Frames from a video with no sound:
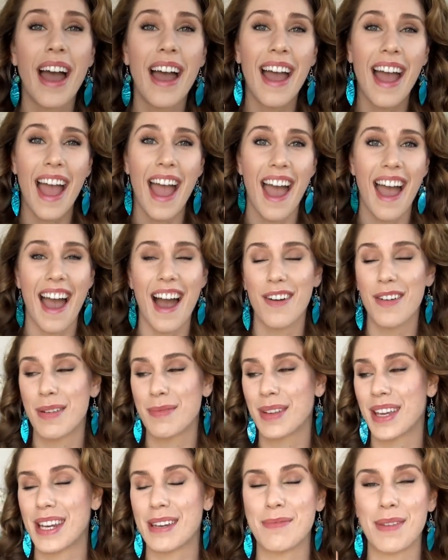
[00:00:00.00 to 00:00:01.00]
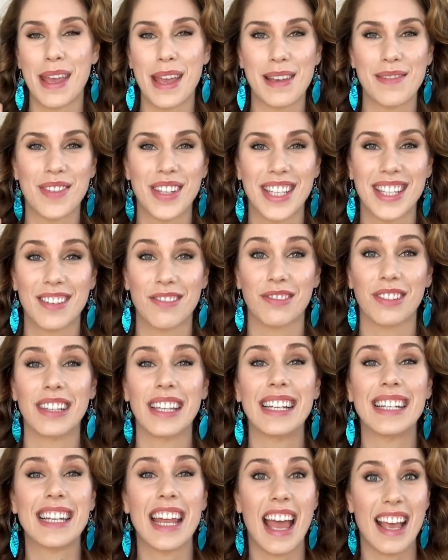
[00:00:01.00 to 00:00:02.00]
how I'm going to be able to
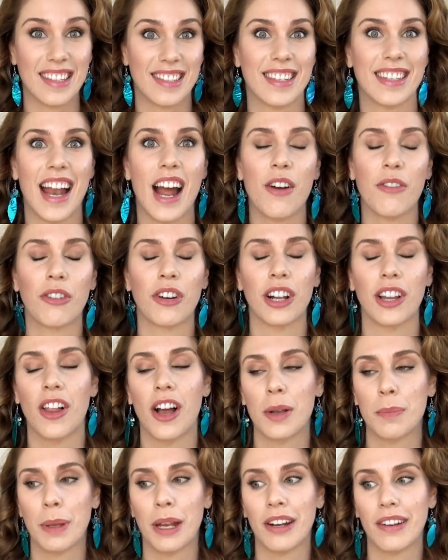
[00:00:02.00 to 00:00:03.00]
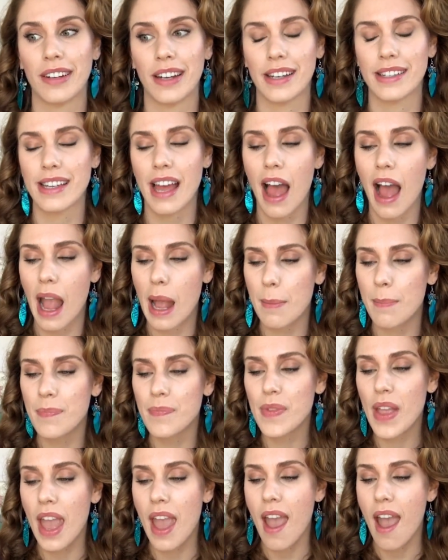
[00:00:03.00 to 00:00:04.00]
really test it out for a long period of time,
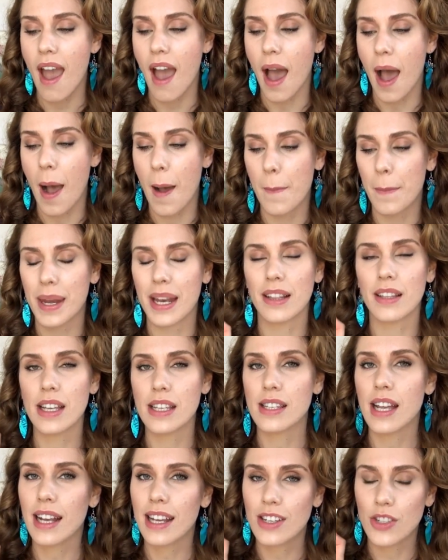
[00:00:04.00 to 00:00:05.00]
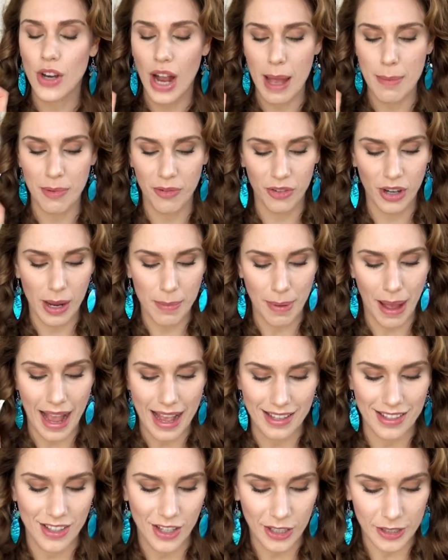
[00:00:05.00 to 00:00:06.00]
um, but at least I can try it before I buy
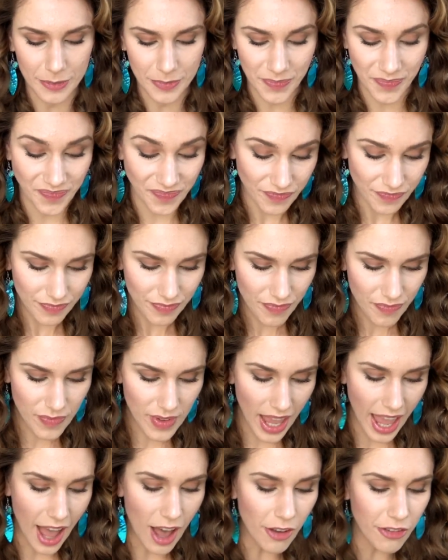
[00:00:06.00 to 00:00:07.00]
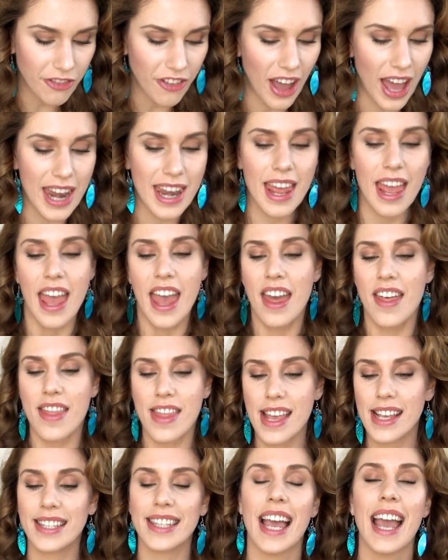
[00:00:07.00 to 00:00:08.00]
it. So how fun.
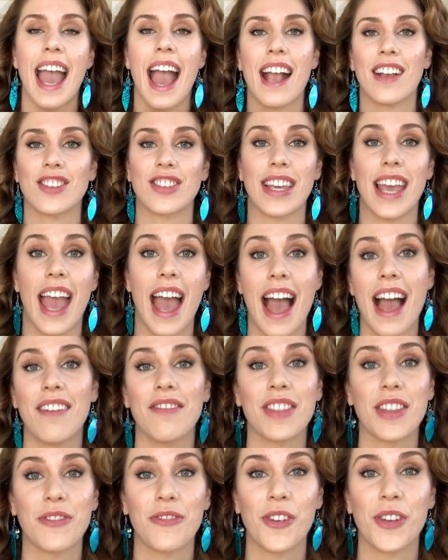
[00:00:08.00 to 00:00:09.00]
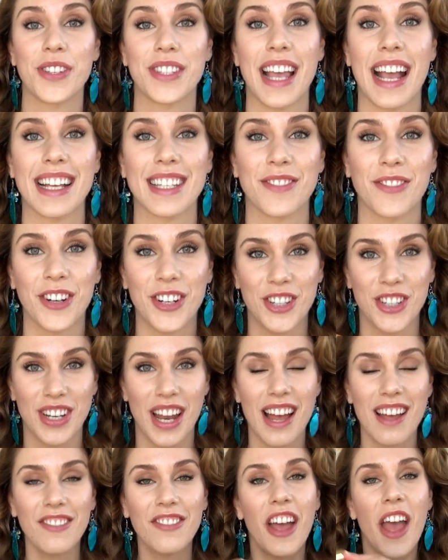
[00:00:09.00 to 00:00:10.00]
This I actually have the full-size
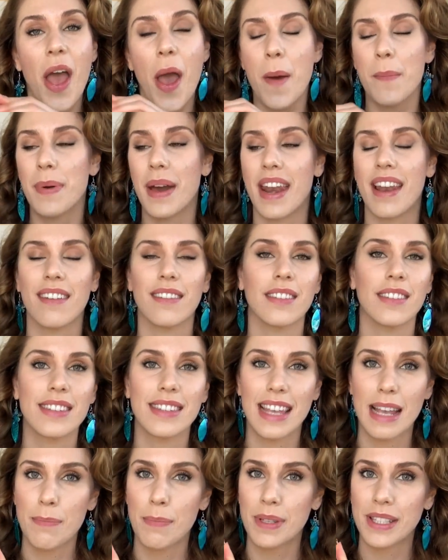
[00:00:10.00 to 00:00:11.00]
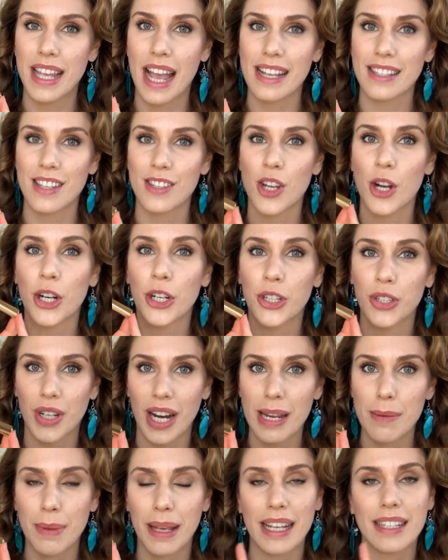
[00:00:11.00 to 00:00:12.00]
version of, but sample sizes are
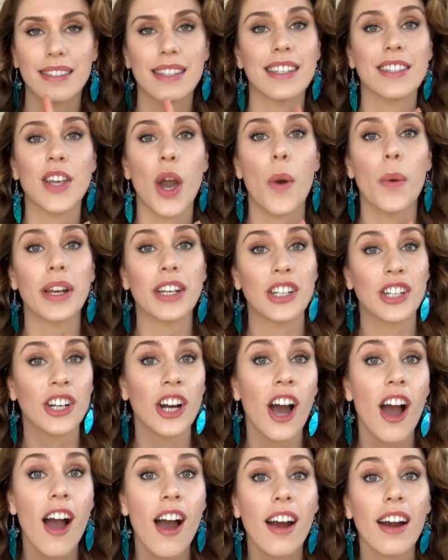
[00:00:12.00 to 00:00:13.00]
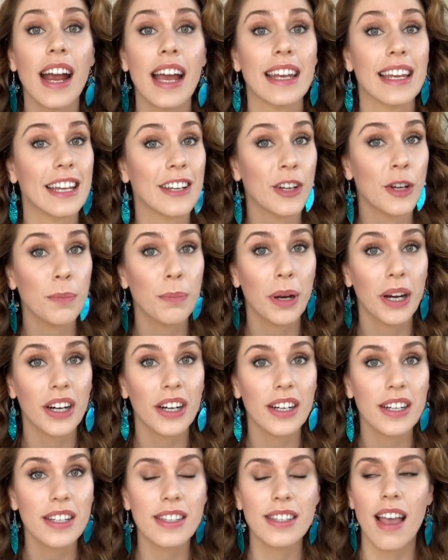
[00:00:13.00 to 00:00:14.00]
great because these go in your car and in your
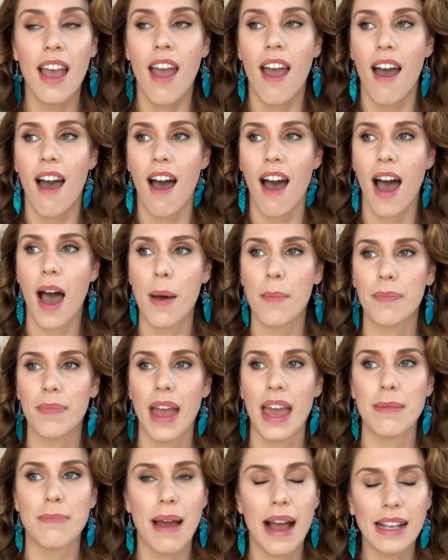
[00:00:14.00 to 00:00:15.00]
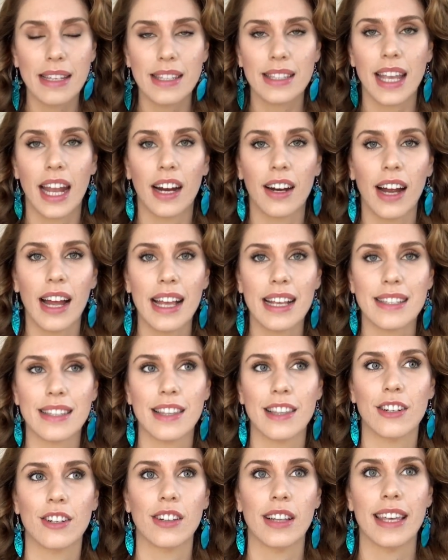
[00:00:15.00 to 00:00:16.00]
purse. Um, and mascara is
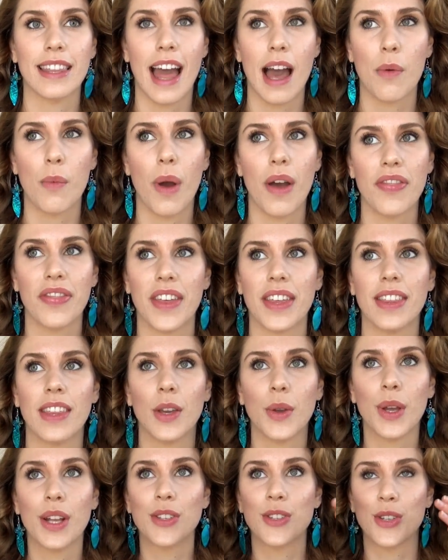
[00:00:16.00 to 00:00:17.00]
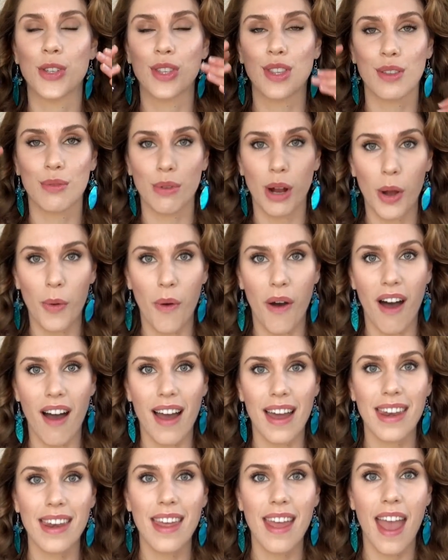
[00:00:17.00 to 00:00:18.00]
literally that one thing that you can just throw
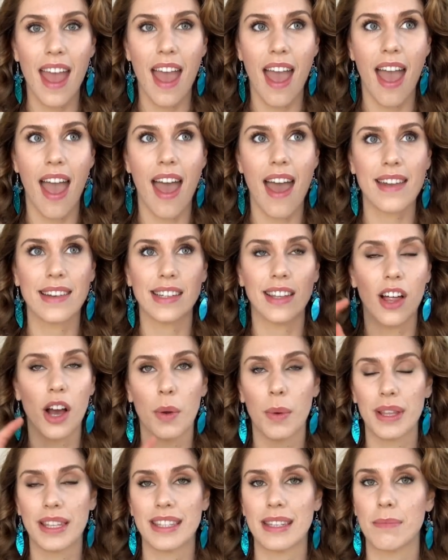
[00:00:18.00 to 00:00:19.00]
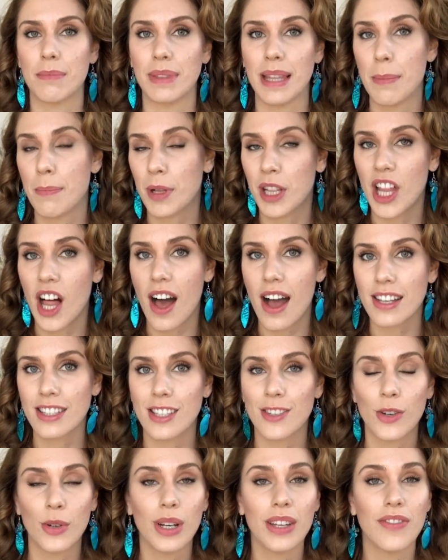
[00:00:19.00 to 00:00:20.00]
on and along with some lip
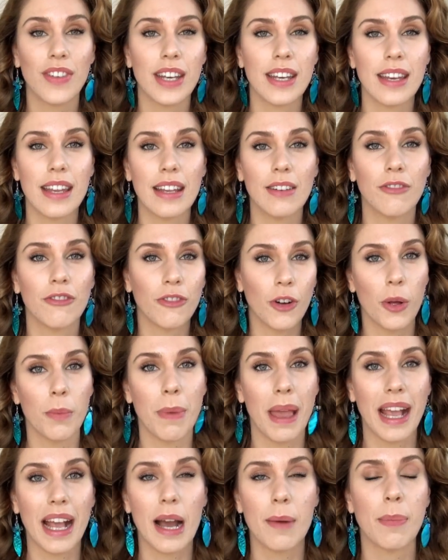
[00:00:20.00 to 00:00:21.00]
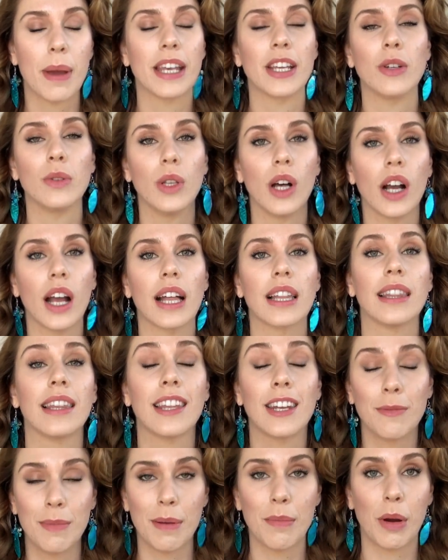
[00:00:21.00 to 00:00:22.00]
gloss, you don't even need full makeup and you look a
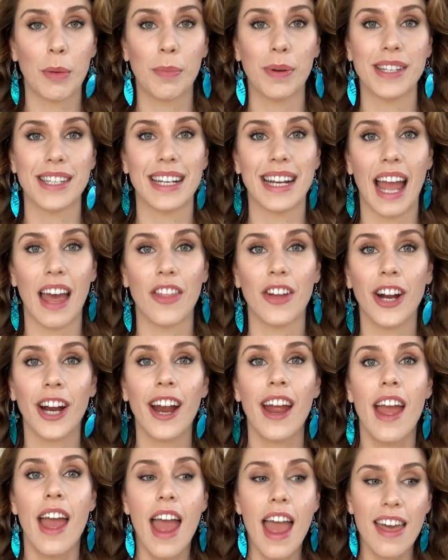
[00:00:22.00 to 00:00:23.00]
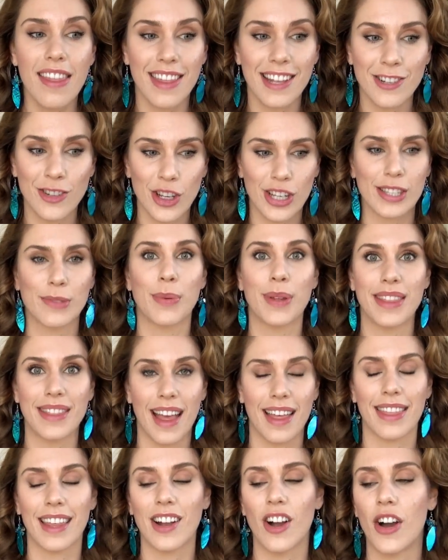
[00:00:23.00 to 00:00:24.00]
little bit more put together than just with
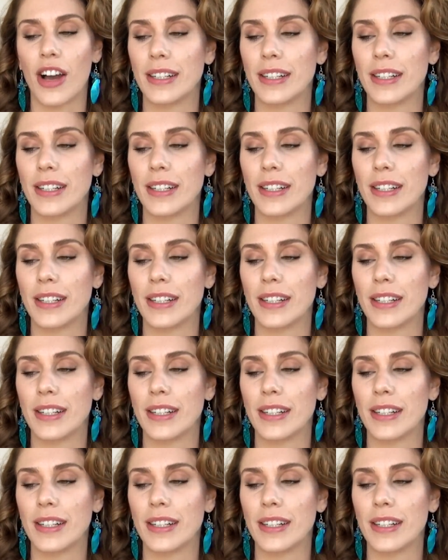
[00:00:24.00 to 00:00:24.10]
nothing